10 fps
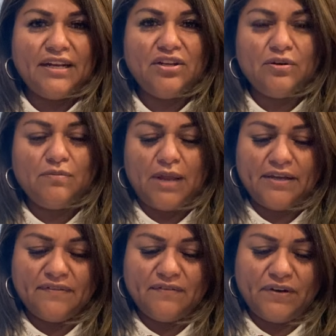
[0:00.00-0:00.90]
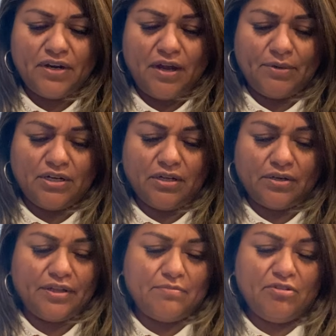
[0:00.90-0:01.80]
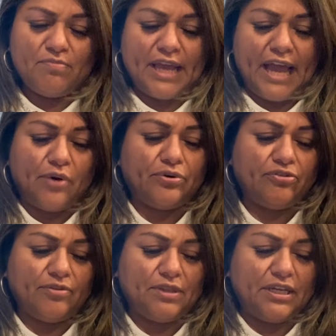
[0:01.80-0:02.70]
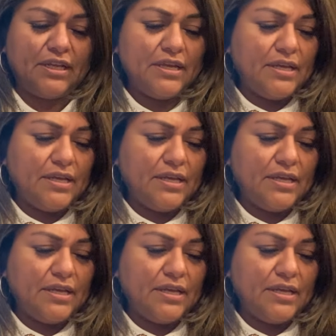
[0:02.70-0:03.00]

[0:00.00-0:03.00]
and you know, black is a very common color. They must be out or something.